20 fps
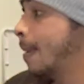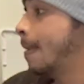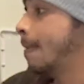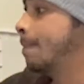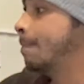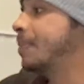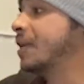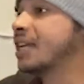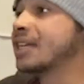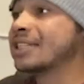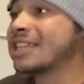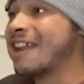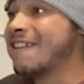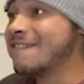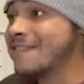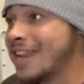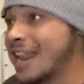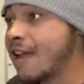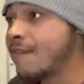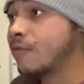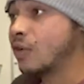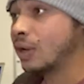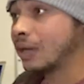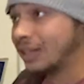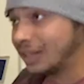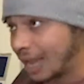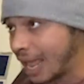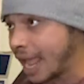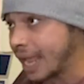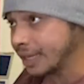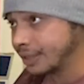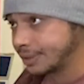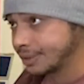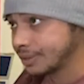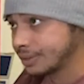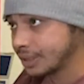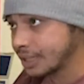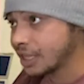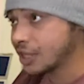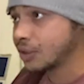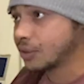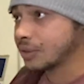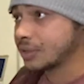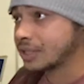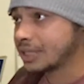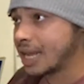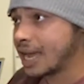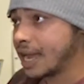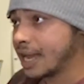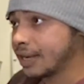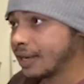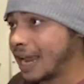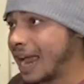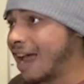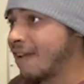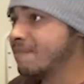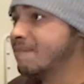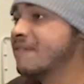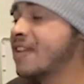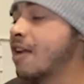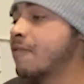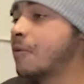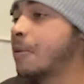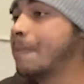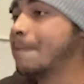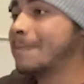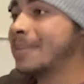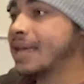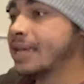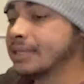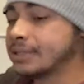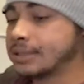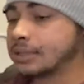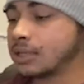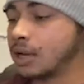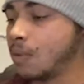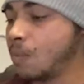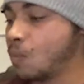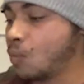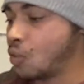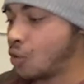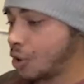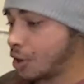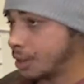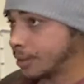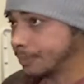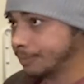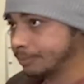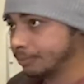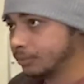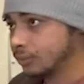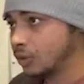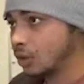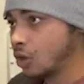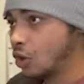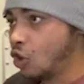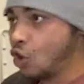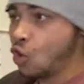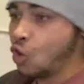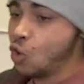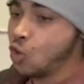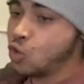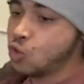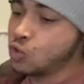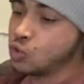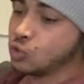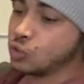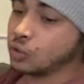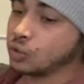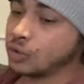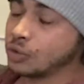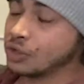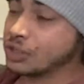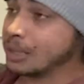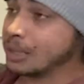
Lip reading: Because I never liked either side. I've never met someone who, to